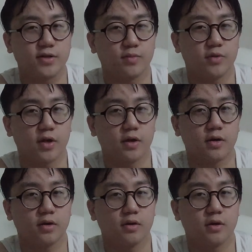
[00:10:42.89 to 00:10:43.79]
something,
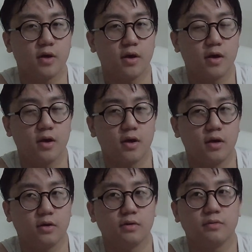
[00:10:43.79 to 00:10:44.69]

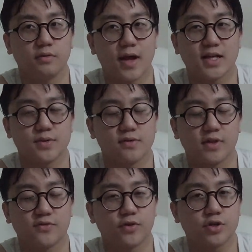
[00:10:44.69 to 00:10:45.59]
that has to be something
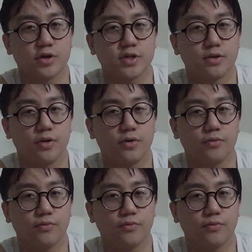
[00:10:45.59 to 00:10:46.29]
that's frustrating you.